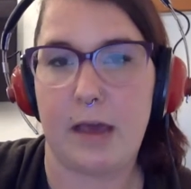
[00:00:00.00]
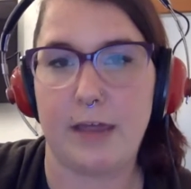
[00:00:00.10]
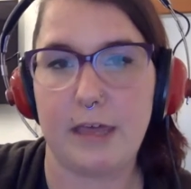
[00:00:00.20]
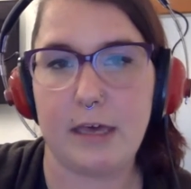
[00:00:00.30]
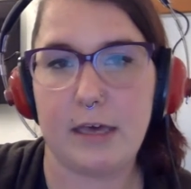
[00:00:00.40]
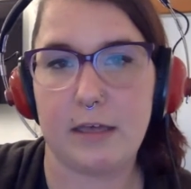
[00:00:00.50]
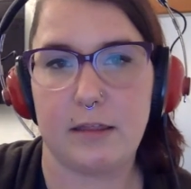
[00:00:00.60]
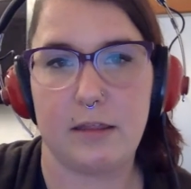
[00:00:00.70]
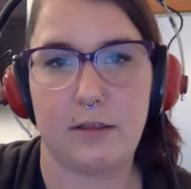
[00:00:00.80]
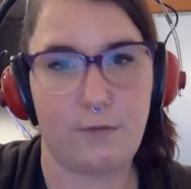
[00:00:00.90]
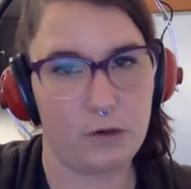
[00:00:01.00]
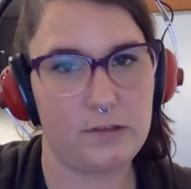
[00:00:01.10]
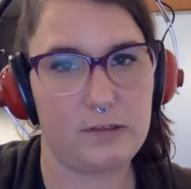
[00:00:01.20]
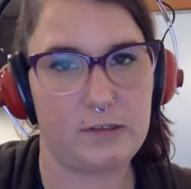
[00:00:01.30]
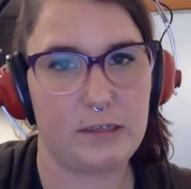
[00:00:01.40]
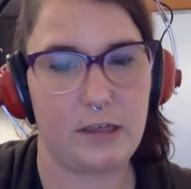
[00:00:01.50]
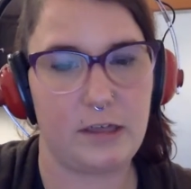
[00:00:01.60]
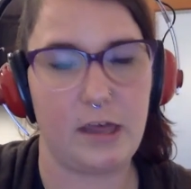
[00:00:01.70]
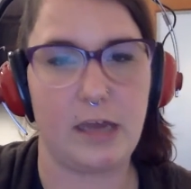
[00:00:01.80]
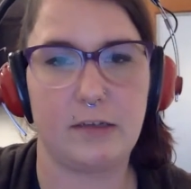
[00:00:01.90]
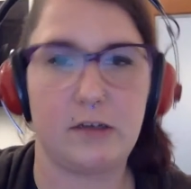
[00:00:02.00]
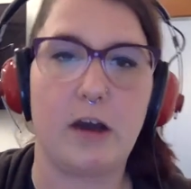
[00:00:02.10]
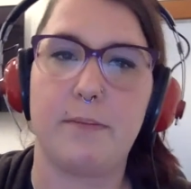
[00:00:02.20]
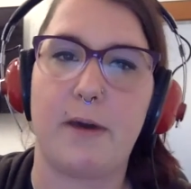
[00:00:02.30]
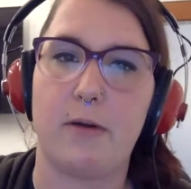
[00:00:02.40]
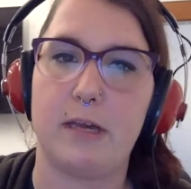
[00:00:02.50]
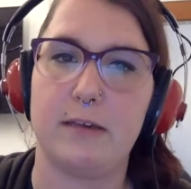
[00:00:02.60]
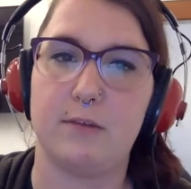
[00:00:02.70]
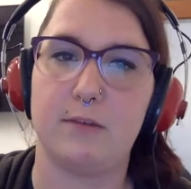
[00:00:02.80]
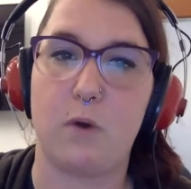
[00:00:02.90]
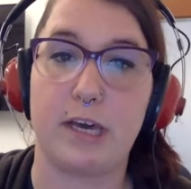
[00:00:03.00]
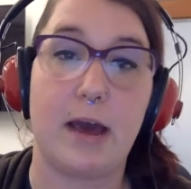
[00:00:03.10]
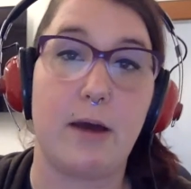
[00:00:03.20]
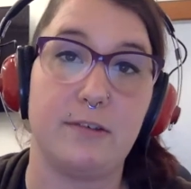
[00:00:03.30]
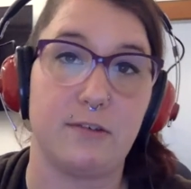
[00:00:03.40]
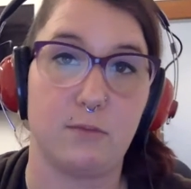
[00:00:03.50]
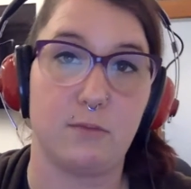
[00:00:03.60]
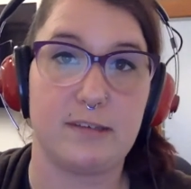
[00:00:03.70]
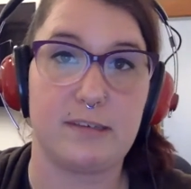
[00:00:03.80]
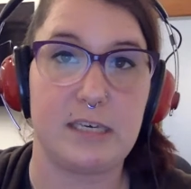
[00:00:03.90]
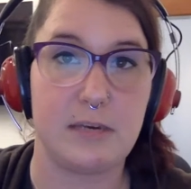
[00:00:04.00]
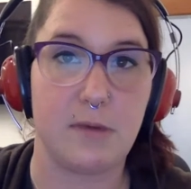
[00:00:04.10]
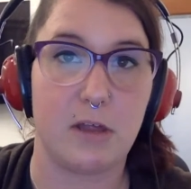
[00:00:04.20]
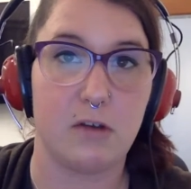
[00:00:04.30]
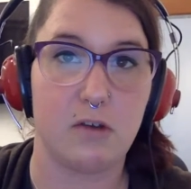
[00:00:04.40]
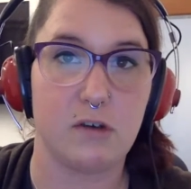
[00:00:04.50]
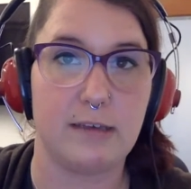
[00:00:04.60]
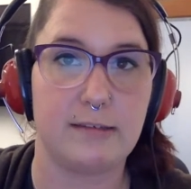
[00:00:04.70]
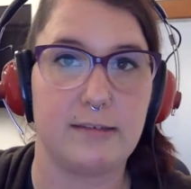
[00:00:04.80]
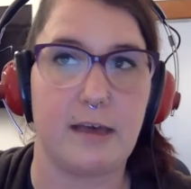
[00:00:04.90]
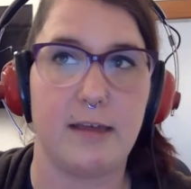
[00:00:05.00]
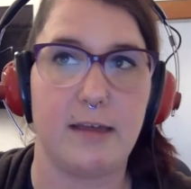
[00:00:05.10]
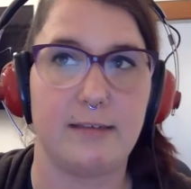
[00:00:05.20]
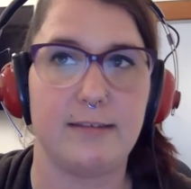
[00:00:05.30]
I think that the first thing to talk about is what counts as a risky email address.